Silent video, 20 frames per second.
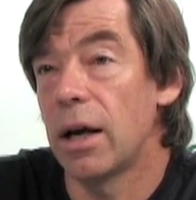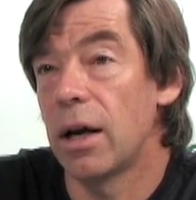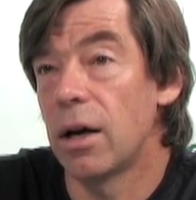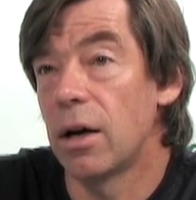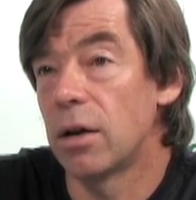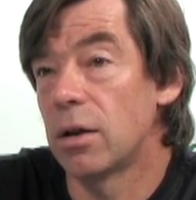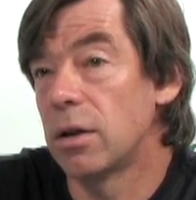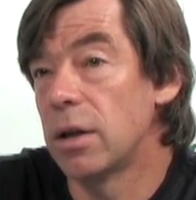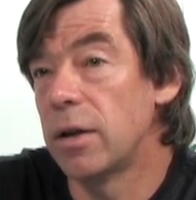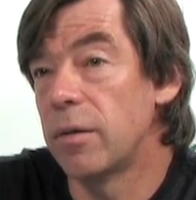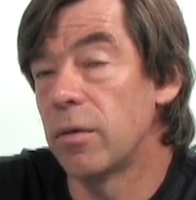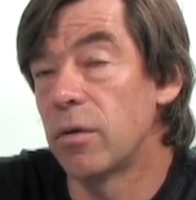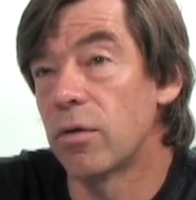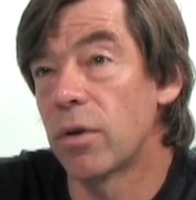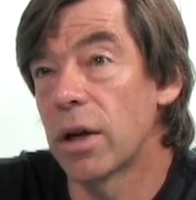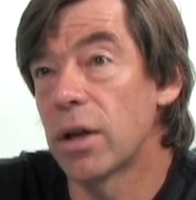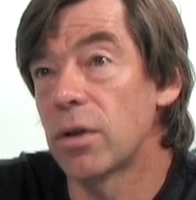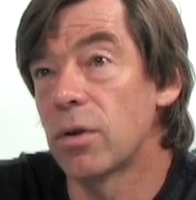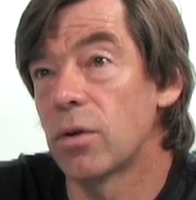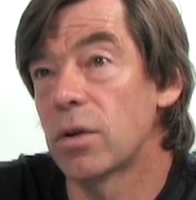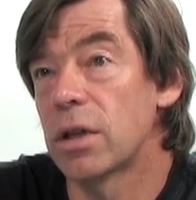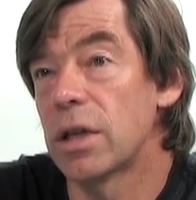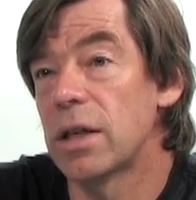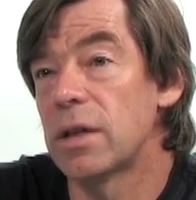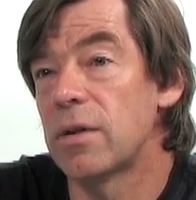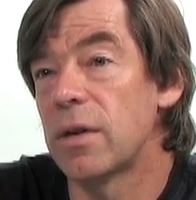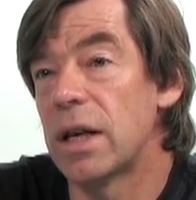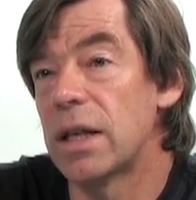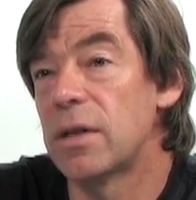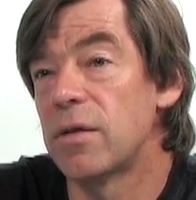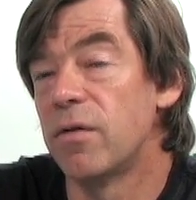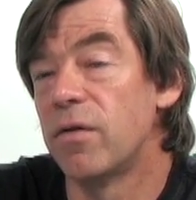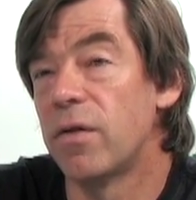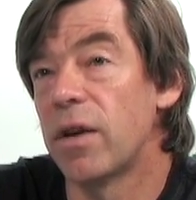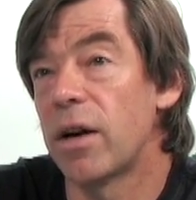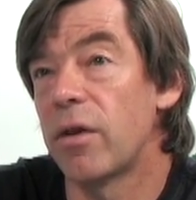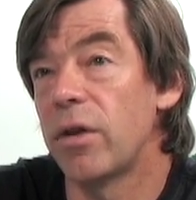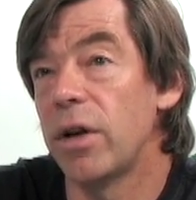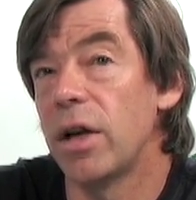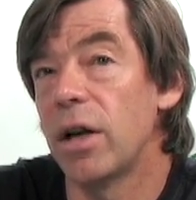and even granddaughters, it's
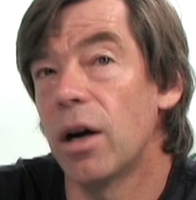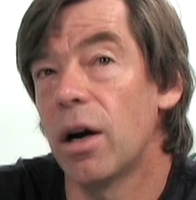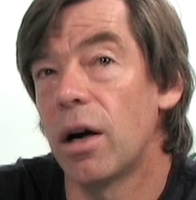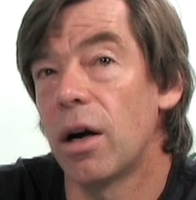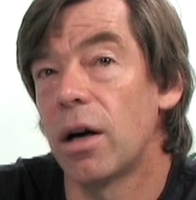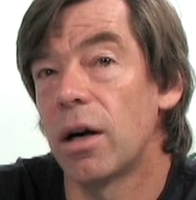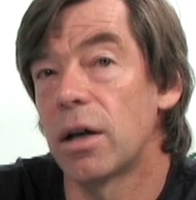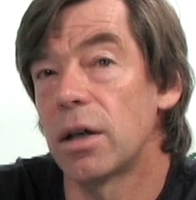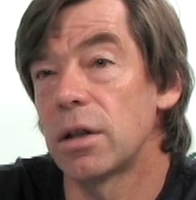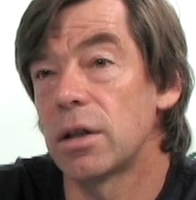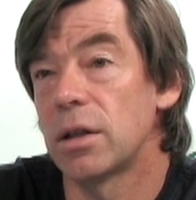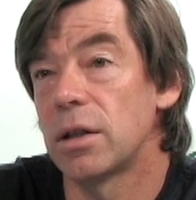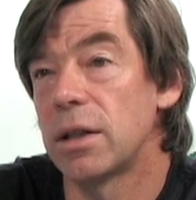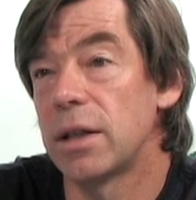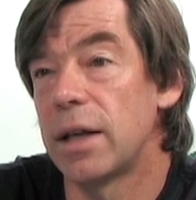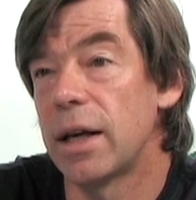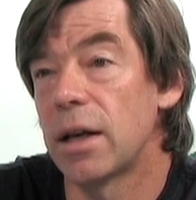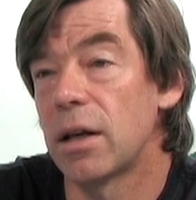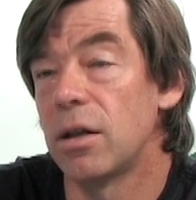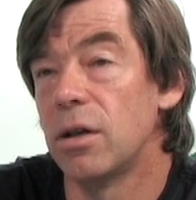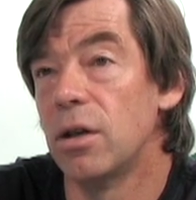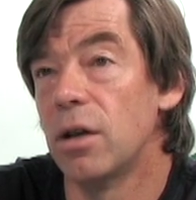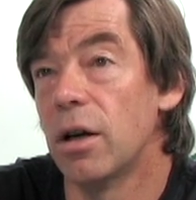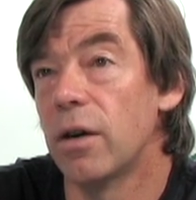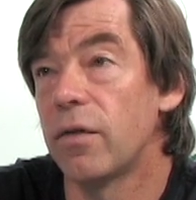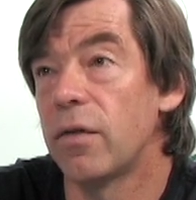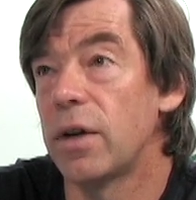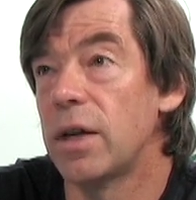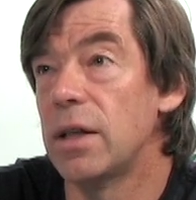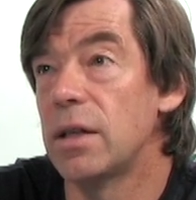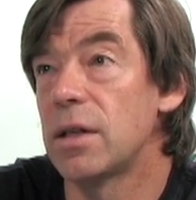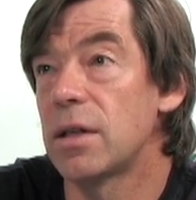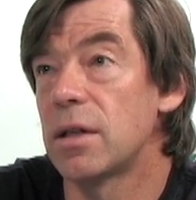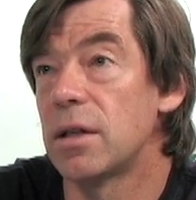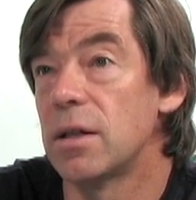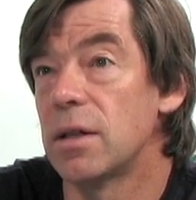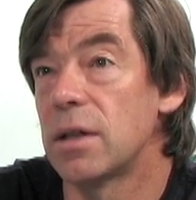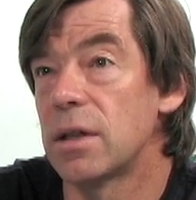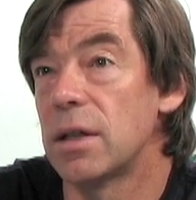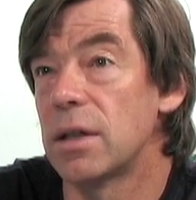very hard to get enough
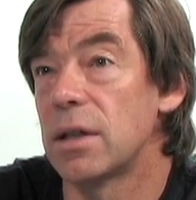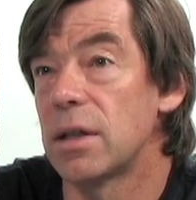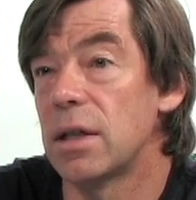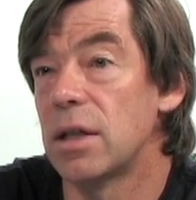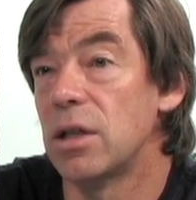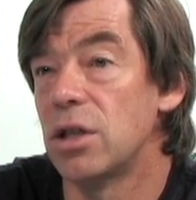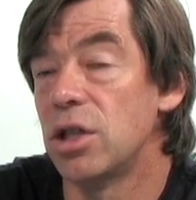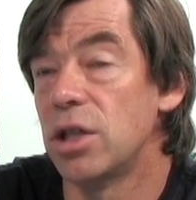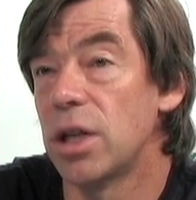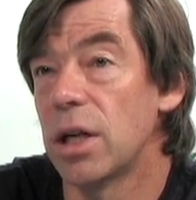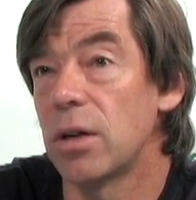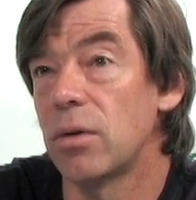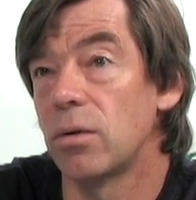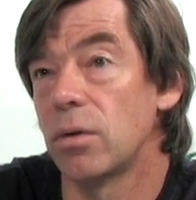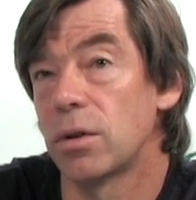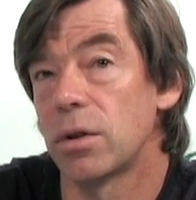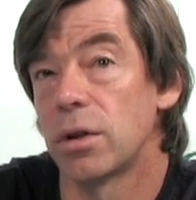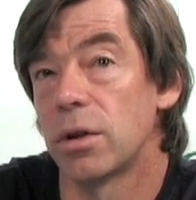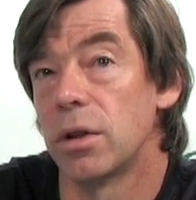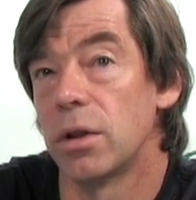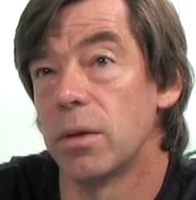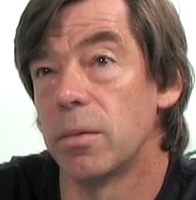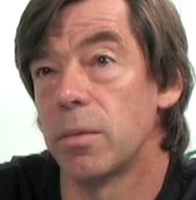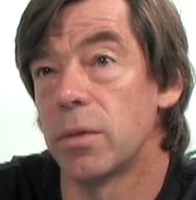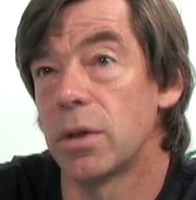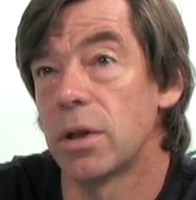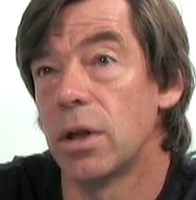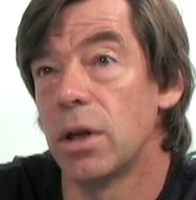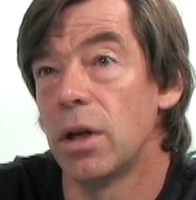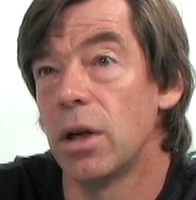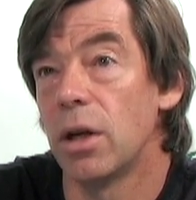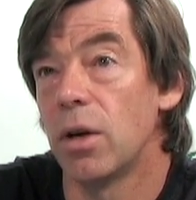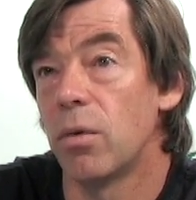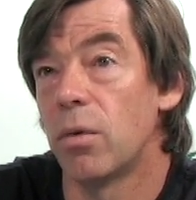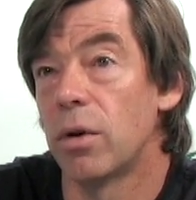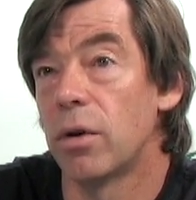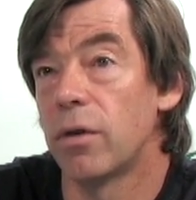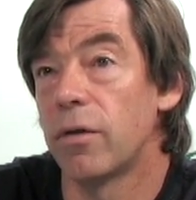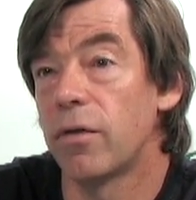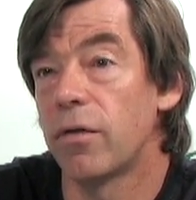instances in general terms
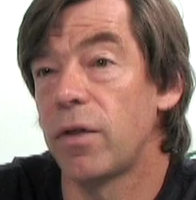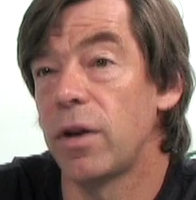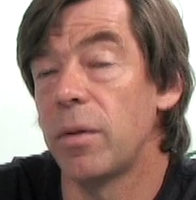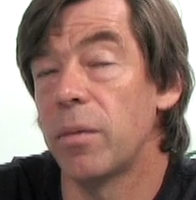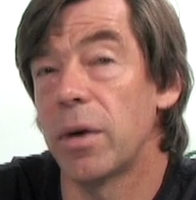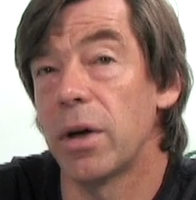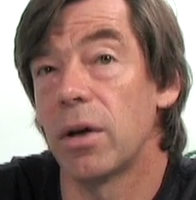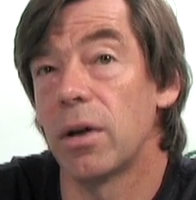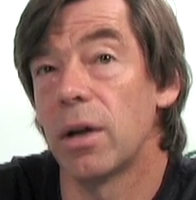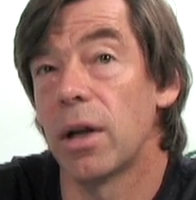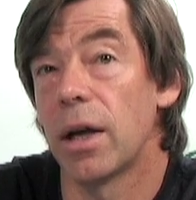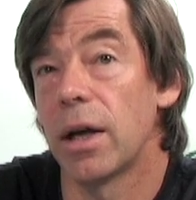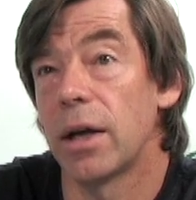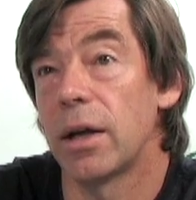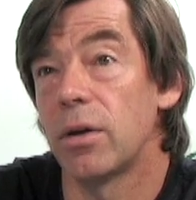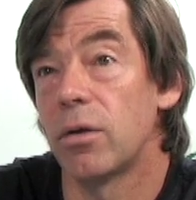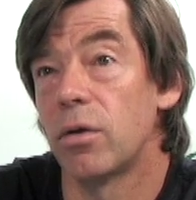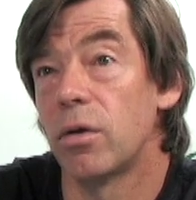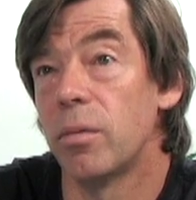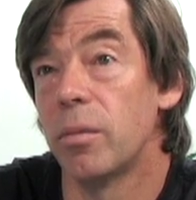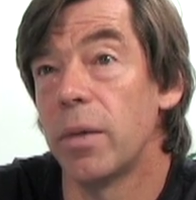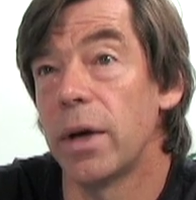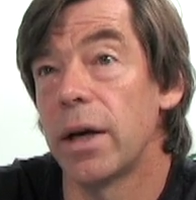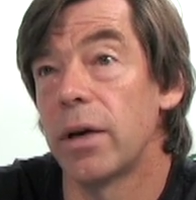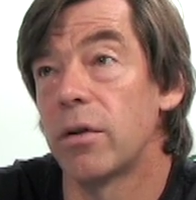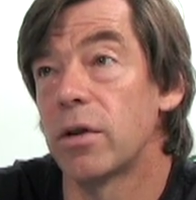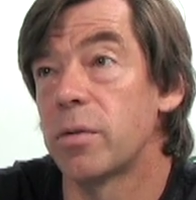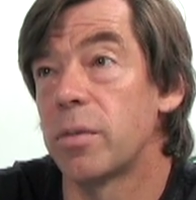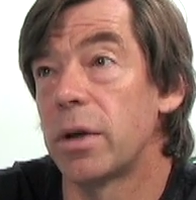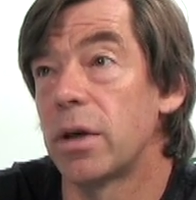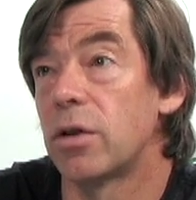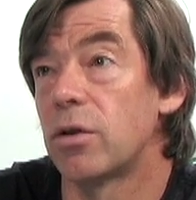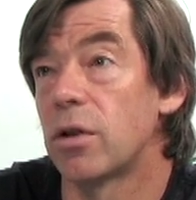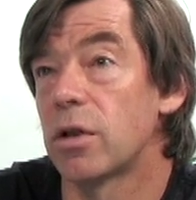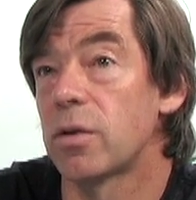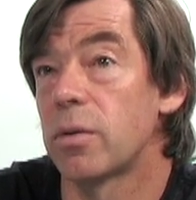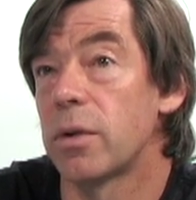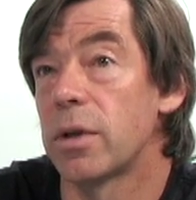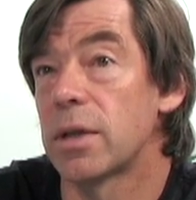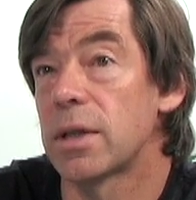where a female line or a mare has been
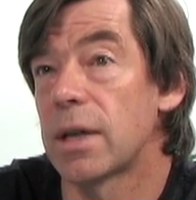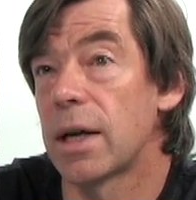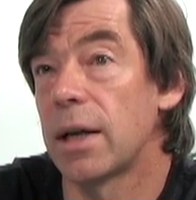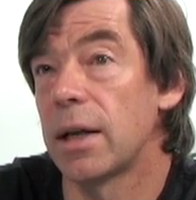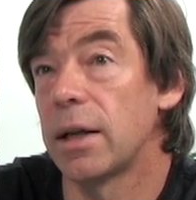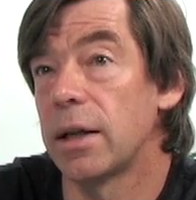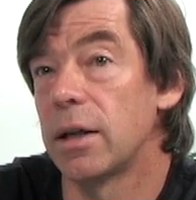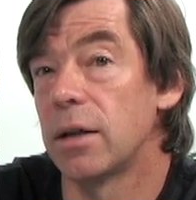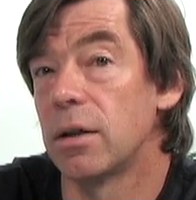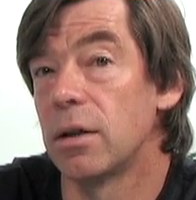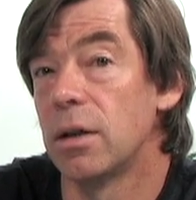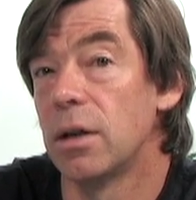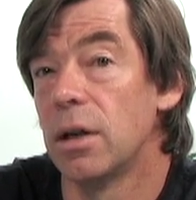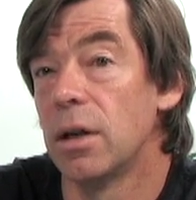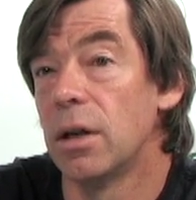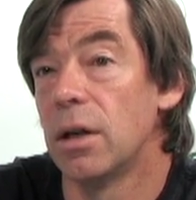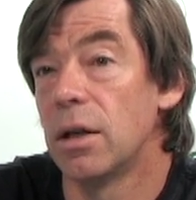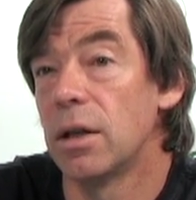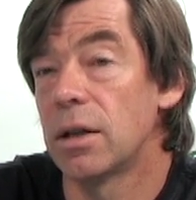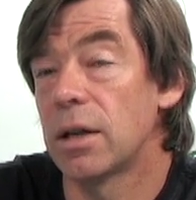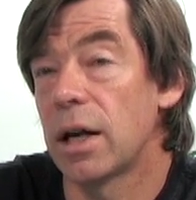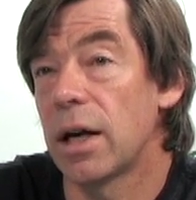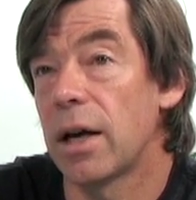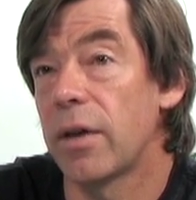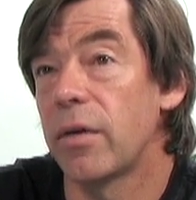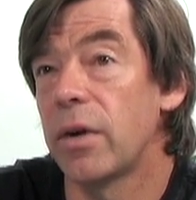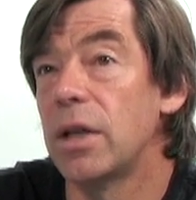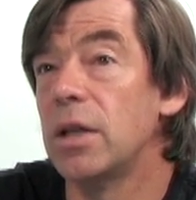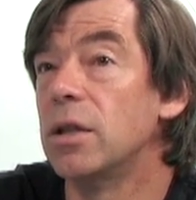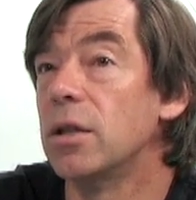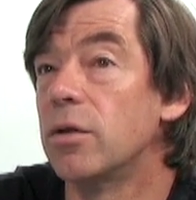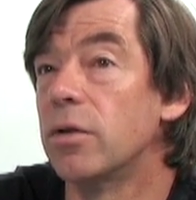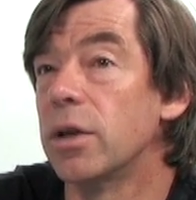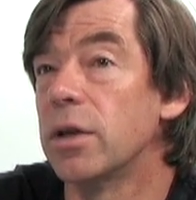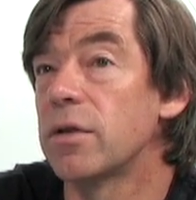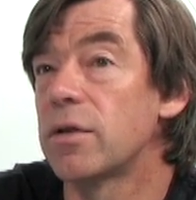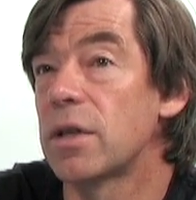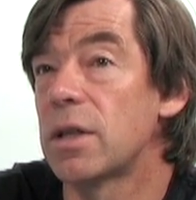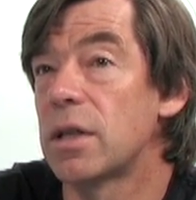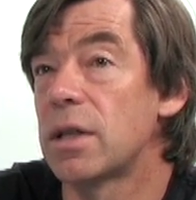crossed with a stallion to have any degree
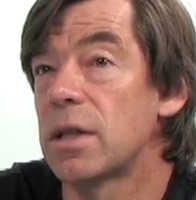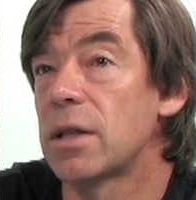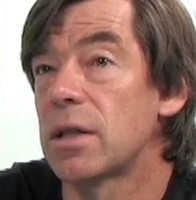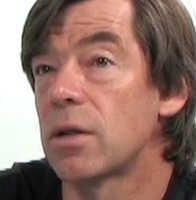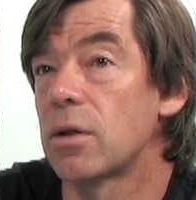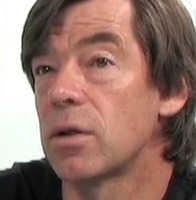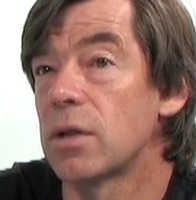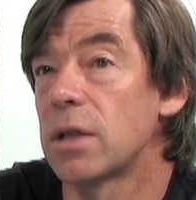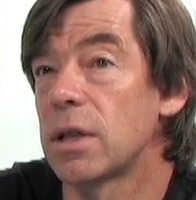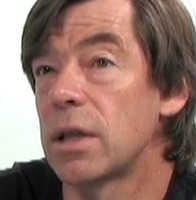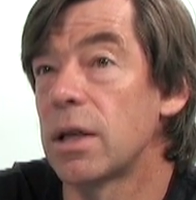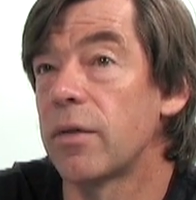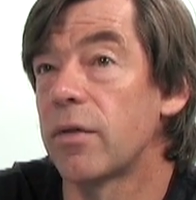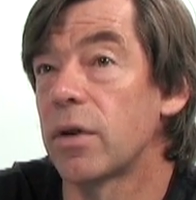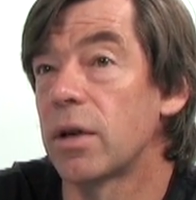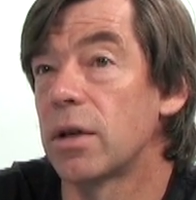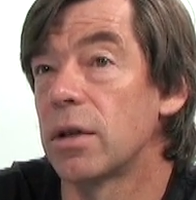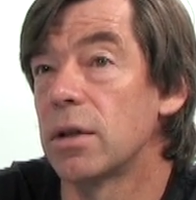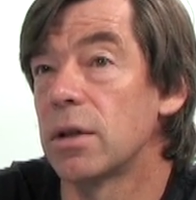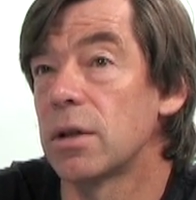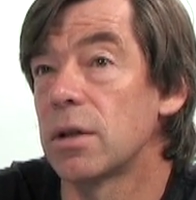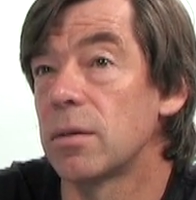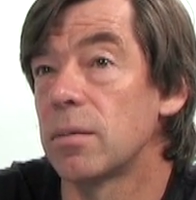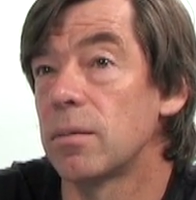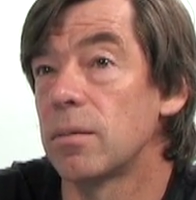of statistical significance.